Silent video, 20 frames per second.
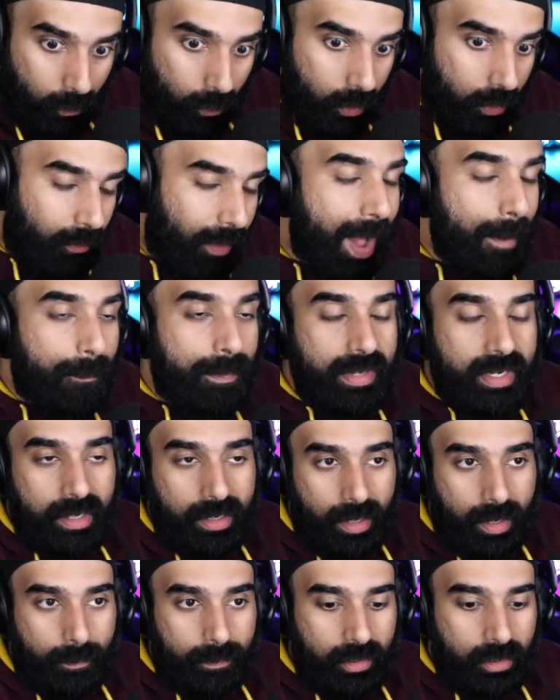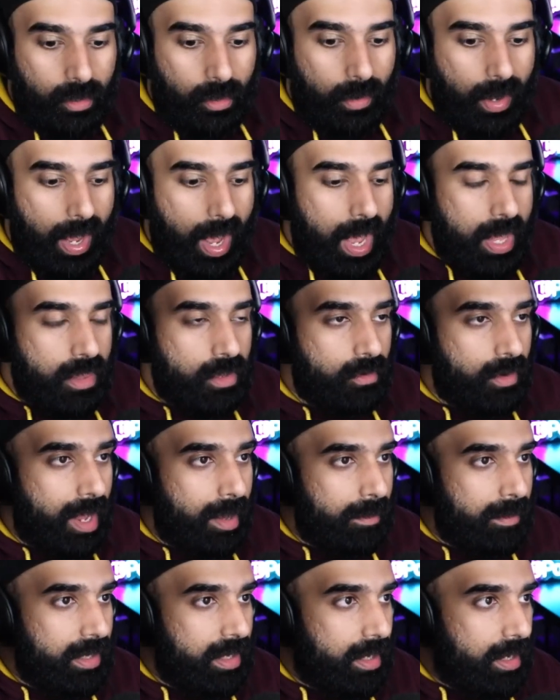we're wrapping it up. You know, either
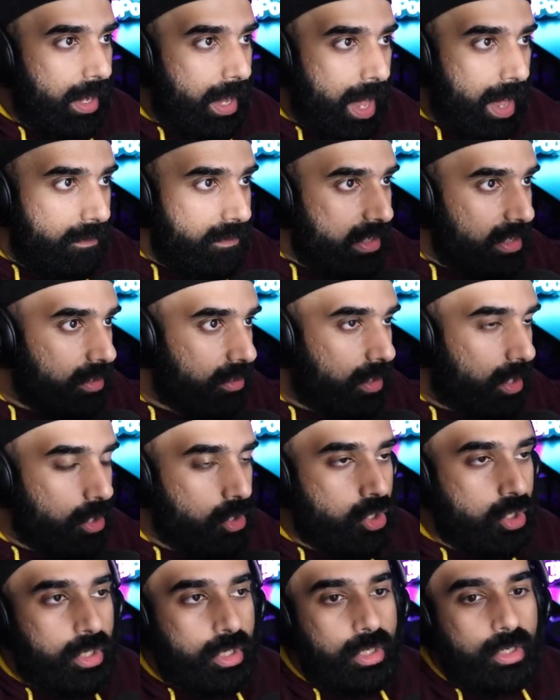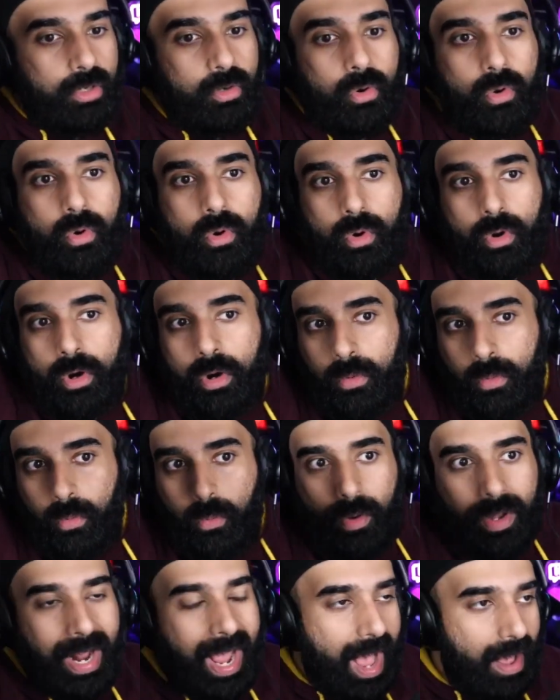I'm in a heavy discussion or
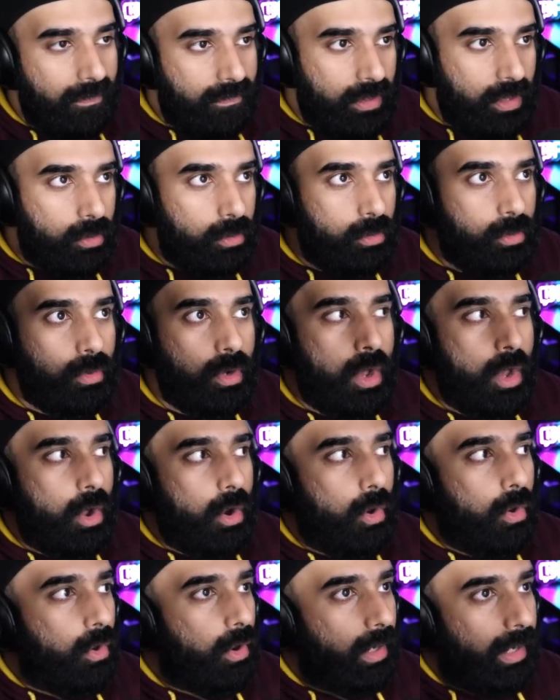what have you, or